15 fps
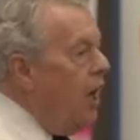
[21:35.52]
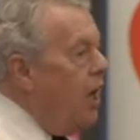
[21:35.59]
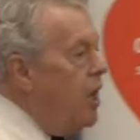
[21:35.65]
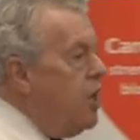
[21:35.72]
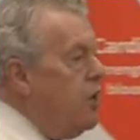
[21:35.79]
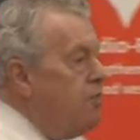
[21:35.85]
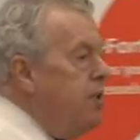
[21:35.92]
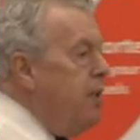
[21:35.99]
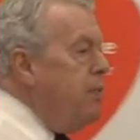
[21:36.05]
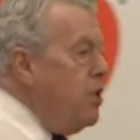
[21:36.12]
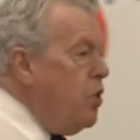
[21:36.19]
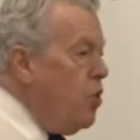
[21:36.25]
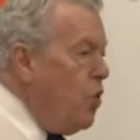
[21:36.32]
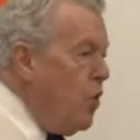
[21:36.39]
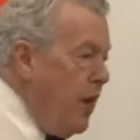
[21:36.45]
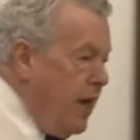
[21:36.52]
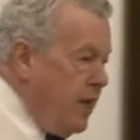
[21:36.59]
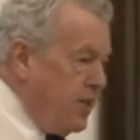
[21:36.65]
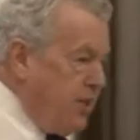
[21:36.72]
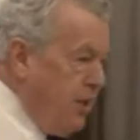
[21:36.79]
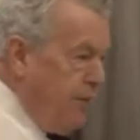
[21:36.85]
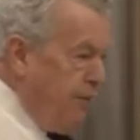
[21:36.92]
You probably all had
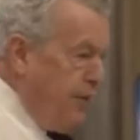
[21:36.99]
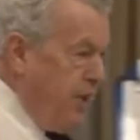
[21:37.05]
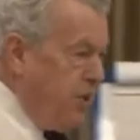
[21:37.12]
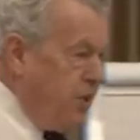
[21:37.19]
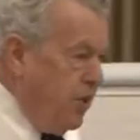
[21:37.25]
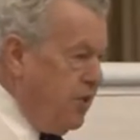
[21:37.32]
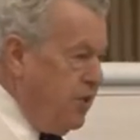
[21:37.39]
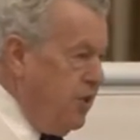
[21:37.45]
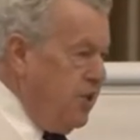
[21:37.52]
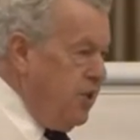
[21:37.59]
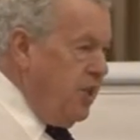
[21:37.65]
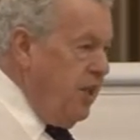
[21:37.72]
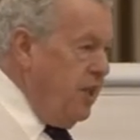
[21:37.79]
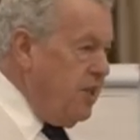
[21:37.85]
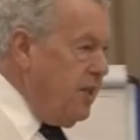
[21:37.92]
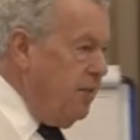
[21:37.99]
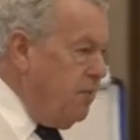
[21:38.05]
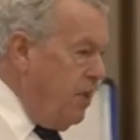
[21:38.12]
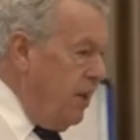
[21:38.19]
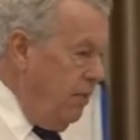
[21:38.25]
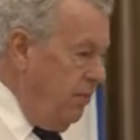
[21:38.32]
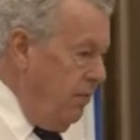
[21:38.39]
sulfite toxicity at some
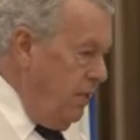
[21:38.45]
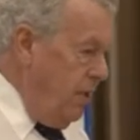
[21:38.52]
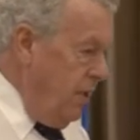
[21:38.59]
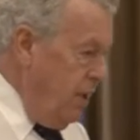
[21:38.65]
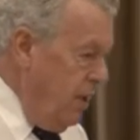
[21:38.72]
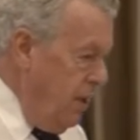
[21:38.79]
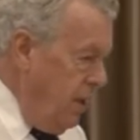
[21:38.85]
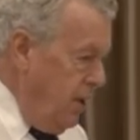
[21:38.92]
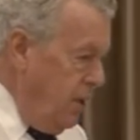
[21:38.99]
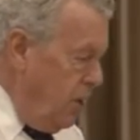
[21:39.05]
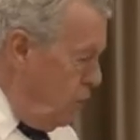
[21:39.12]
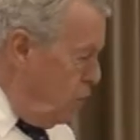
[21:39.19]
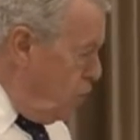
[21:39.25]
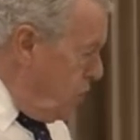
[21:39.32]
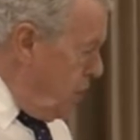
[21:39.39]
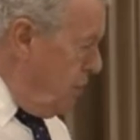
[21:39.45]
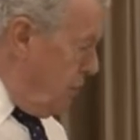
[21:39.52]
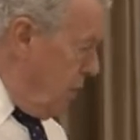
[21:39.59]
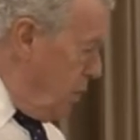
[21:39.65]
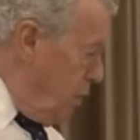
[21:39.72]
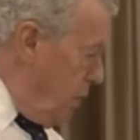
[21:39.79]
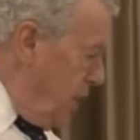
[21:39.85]
time. You all drink
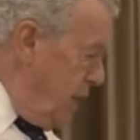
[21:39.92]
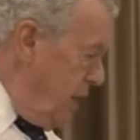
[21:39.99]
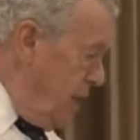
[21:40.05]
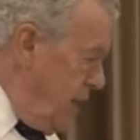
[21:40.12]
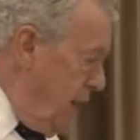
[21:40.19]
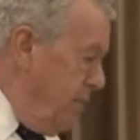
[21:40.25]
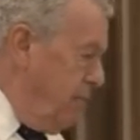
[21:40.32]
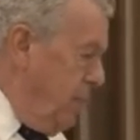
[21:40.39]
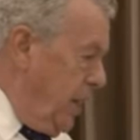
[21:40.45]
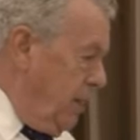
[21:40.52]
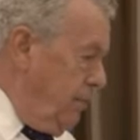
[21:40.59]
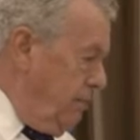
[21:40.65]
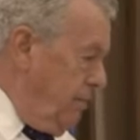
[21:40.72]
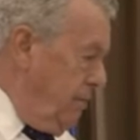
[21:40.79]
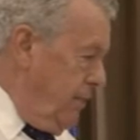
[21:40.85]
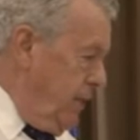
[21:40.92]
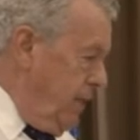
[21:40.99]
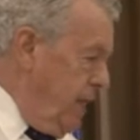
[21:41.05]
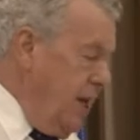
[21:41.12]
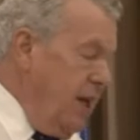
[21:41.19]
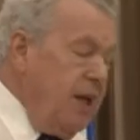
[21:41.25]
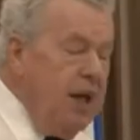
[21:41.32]
red wine and beer,
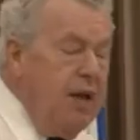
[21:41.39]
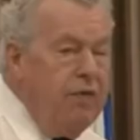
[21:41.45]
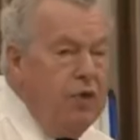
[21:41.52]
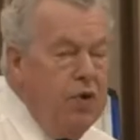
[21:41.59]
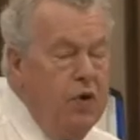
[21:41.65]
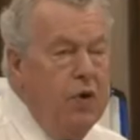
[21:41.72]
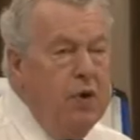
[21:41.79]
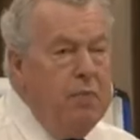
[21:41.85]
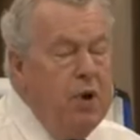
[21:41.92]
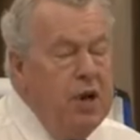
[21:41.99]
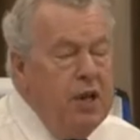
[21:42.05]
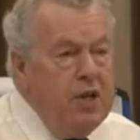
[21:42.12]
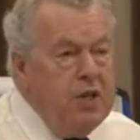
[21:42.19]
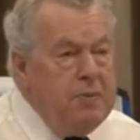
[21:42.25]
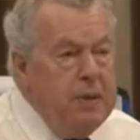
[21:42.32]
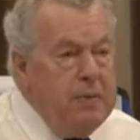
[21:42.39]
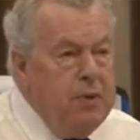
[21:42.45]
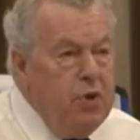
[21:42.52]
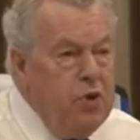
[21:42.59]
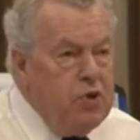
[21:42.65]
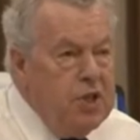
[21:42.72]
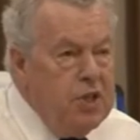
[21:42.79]
okay? If you are one of these people
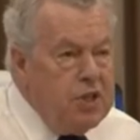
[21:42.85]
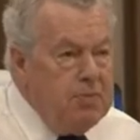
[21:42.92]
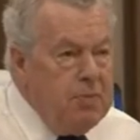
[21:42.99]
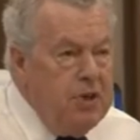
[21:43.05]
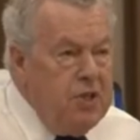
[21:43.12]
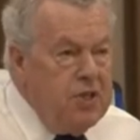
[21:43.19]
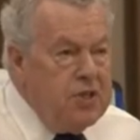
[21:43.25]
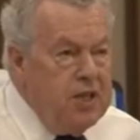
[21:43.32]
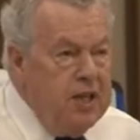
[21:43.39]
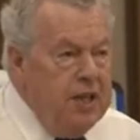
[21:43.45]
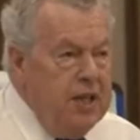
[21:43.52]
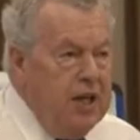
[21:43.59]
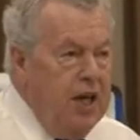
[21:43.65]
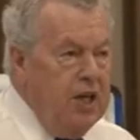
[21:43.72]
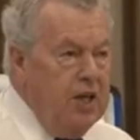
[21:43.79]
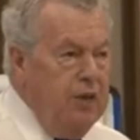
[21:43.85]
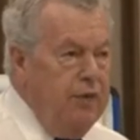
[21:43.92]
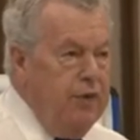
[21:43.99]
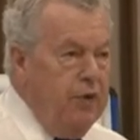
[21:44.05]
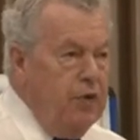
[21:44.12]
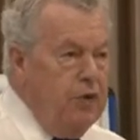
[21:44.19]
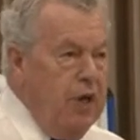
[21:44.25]
who drink spirits and you
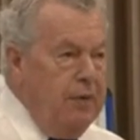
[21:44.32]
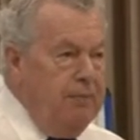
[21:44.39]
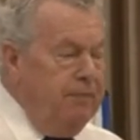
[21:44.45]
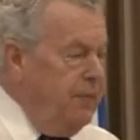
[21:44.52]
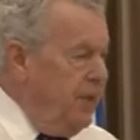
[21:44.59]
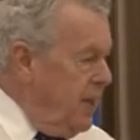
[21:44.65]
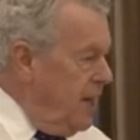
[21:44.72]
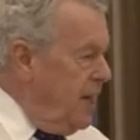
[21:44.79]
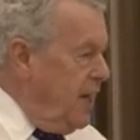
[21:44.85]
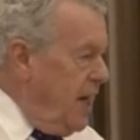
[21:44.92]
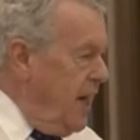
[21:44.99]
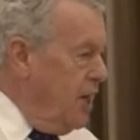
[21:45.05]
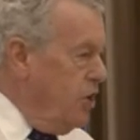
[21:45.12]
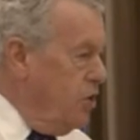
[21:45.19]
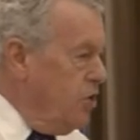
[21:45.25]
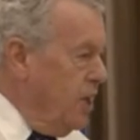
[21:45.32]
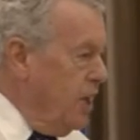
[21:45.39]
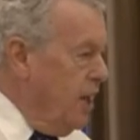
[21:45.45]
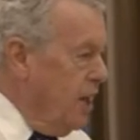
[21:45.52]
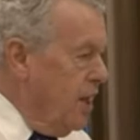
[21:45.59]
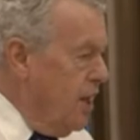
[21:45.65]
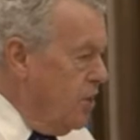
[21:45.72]
feel great, and you drink a
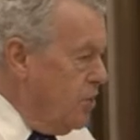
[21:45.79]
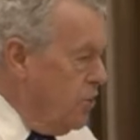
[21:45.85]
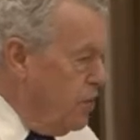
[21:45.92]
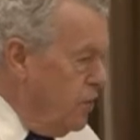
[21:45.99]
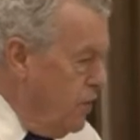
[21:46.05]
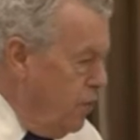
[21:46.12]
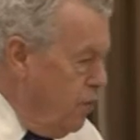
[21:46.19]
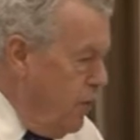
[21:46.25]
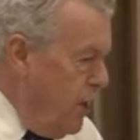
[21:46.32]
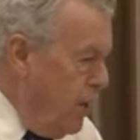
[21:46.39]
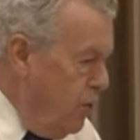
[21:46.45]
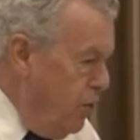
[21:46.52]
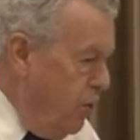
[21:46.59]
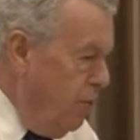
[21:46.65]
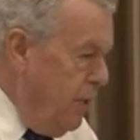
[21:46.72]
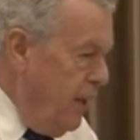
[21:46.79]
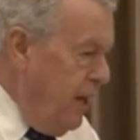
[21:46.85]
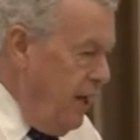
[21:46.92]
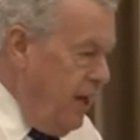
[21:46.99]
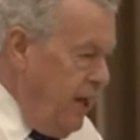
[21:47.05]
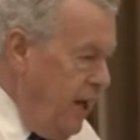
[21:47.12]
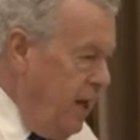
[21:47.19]
glass or two of wine or
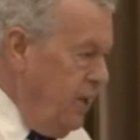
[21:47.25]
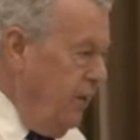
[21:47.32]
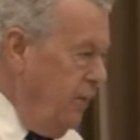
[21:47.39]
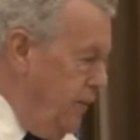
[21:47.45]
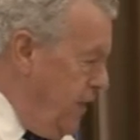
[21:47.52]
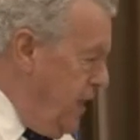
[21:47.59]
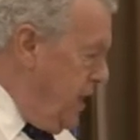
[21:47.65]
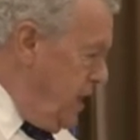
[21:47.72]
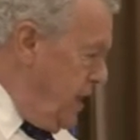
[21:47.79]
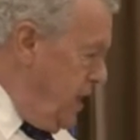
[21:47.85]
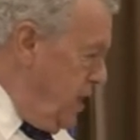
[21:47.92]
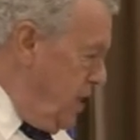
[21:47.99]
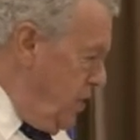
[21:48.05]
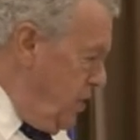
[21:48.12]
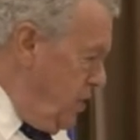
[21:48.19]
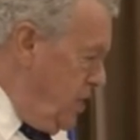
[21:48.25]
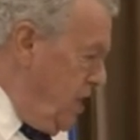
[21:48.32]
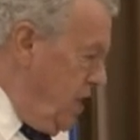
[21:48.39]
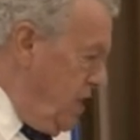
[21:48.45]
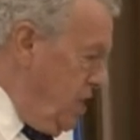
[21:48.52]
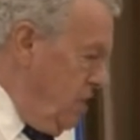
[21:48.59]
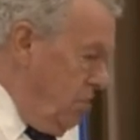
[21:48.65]
beer and you feel headachy or
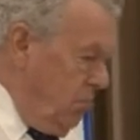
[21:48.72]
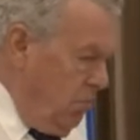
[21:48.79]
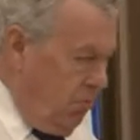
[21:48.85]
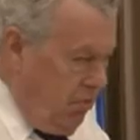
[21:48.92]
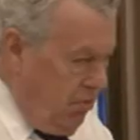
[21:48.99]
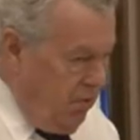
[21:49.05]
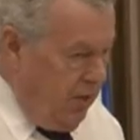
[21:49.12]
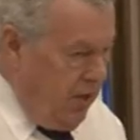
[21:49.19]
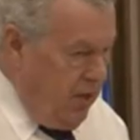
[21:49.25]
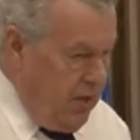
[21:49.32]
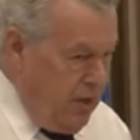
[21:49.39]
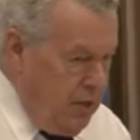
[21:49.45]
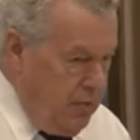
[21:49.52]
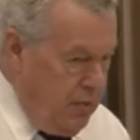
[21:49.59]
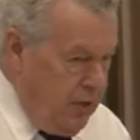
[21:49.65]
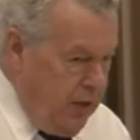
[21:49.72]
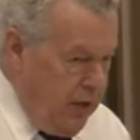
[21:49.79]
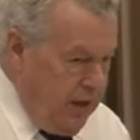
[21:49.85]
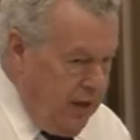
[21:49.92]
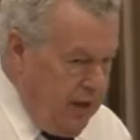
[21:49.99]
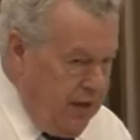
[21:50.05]
tired or in the morning,